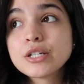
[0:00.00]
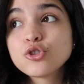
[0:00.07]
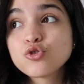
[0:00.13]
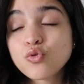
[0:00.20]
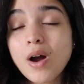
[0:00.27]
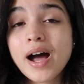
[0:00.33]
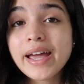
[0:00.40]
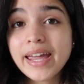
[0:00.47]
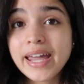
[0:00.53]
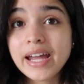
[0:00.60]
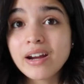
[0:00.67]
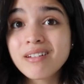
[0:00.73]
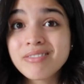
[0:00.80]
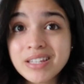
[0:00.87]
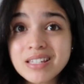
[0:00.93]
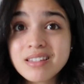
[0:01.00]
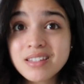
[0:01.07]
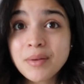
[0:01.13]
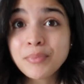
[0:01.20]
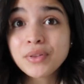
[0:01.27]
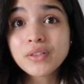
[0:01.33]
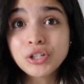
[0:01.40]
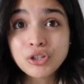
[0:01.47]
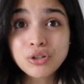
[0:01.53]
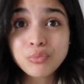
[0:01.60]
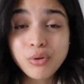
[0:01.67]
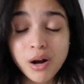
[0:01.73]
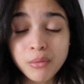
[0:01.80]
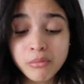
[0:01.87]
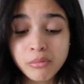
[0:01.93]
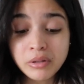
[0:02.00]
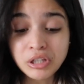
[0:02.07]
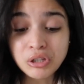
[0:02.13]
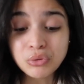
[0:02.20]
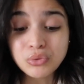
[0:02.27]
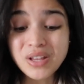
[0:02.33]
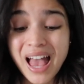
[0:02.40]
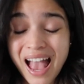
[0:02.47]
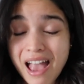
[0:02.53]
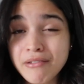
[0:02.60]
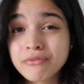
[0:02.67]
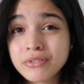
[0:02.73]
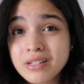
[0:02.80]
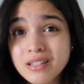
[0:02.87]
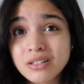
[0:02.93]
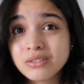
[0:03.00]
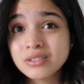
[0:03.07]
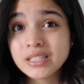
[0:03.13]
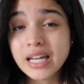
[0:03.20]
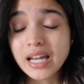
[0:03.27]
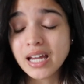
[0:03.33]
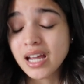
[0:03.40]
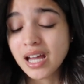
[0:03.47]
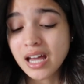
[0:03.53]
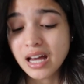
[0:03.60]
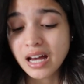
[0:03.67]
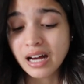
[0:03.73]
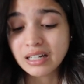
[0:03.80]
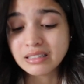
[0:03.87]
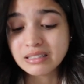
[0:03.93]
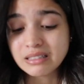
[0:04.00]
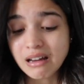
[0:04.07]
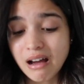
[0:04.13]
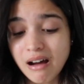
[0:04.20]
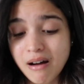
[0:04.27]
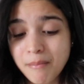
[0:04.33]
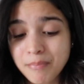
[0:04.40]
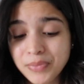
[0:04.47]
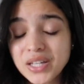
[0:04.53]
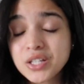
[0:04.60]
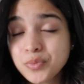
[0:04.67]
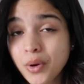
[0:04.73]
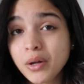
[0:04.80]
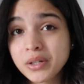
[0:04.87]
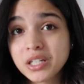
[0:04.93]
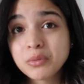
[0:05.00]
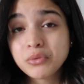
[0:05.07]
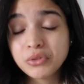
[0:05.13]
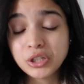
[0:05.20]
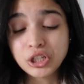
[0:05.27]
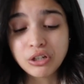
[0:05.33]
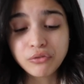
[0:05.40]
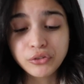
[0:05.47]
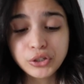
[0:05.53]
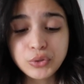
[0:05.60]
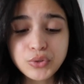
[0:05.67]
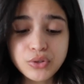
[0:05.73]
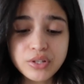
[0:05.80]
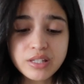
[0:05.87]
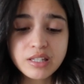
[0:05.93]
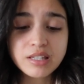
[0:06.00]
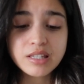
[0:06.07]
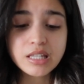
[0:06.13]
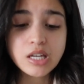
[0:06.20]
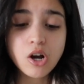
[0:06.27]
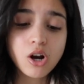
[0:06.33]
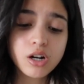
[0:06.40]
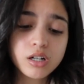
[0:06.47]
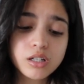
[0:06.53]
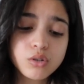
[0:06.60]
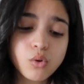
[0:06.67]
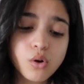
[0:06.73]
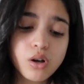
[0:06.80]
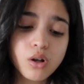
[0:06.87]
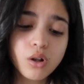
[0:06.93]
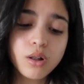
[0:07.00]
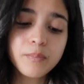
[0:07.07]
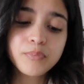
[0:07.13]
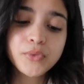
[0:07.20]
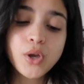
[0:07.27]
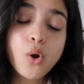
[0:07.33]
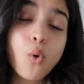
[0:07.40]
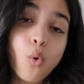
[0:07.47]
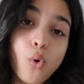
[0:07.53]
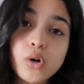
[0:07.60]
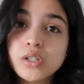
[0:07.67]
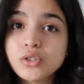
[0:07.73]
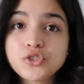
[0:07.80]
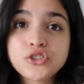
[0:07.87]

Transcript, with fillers: dry hair this is something that you could probably use every single day and um, it's probably going to be really good for you so this is the argan oil oil